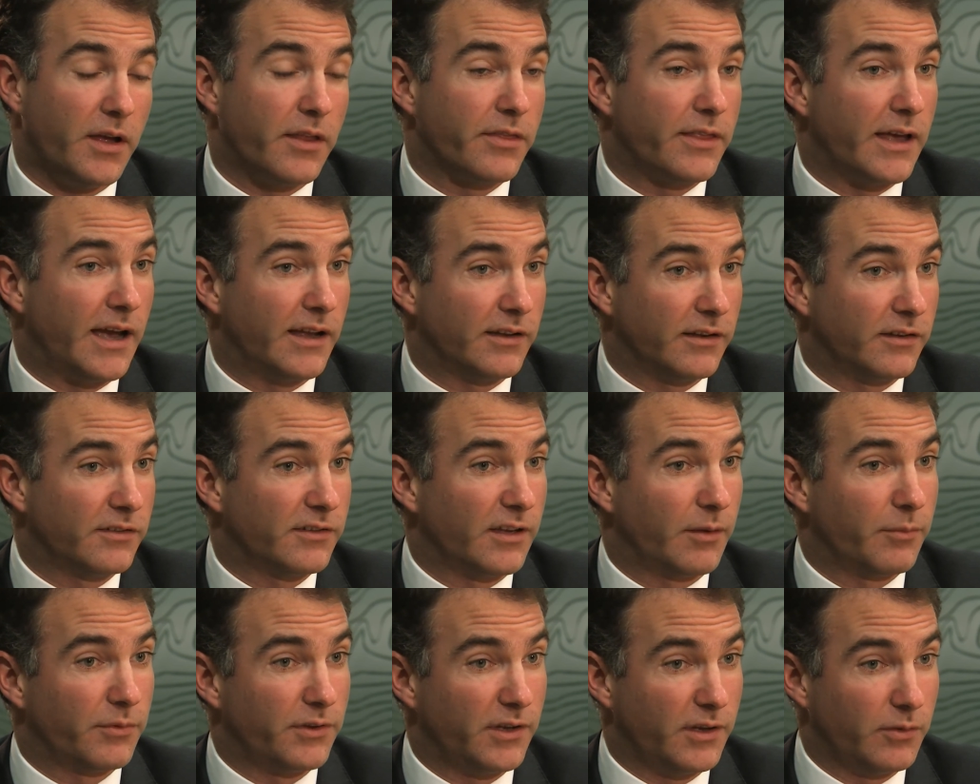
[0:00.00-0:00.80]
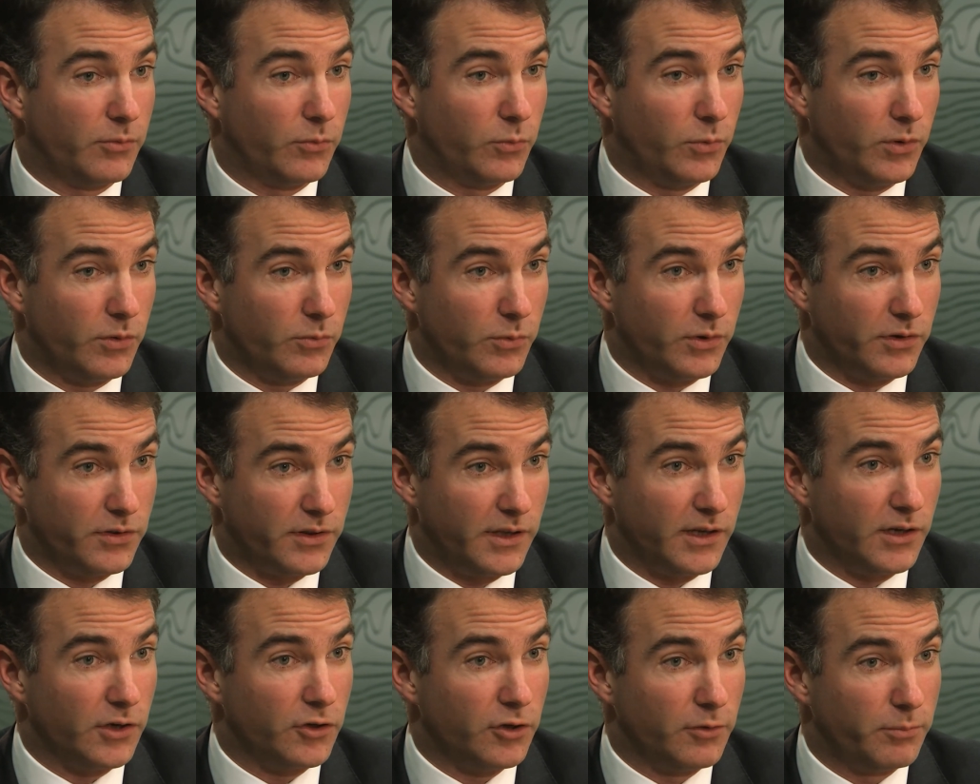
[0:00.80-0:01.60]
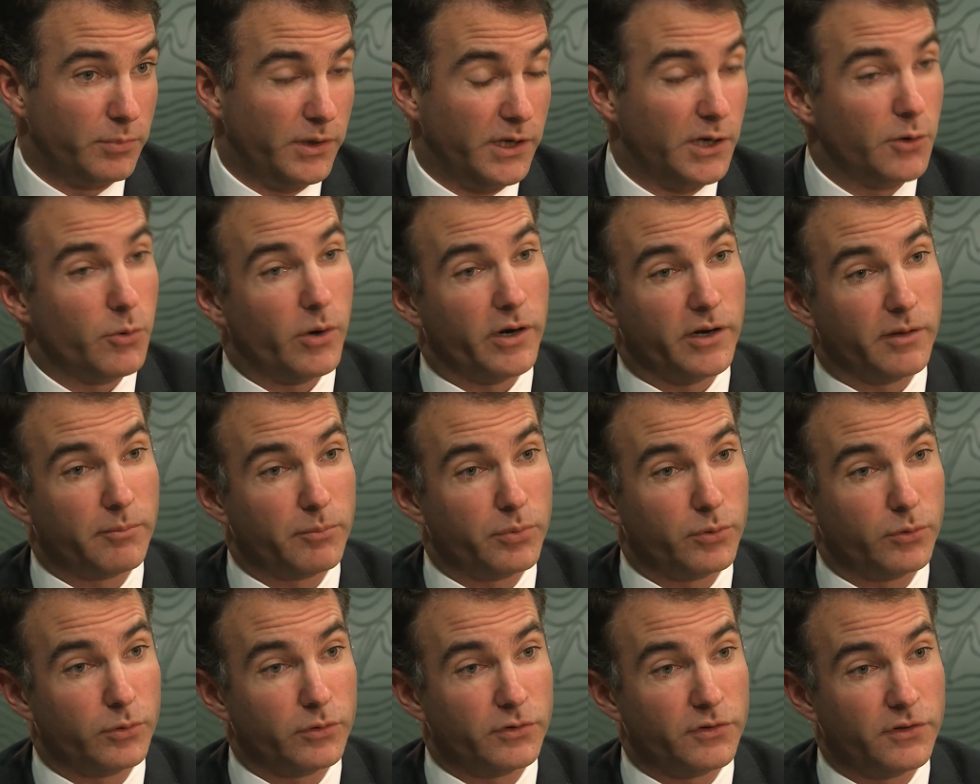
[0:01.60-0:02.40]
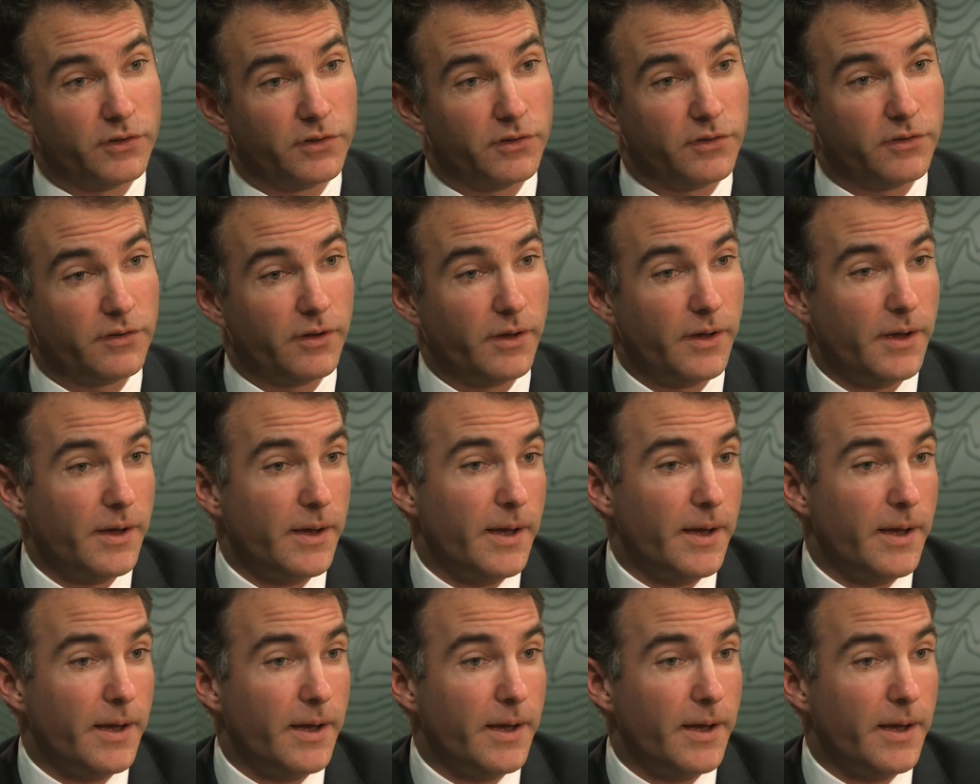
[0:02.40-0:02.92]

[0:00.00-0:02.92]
That is something we think could be quite important.